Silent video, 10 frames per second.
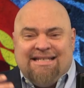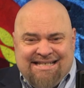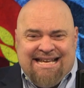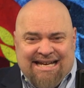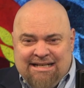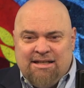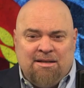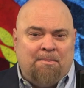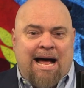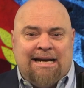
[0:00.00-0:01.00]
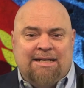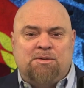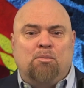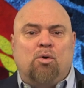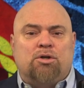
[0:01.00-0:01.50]
seeing to the
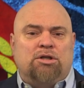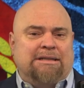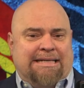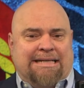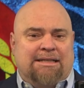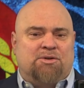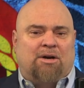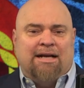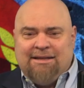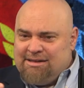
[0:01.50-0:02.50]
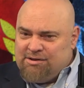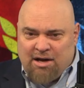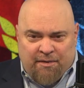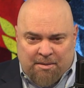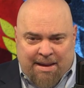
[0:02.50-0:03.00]
body's mortal needs, right? This is
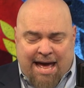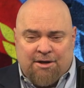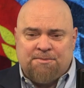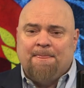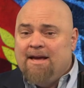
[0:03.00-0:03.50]
all that matters.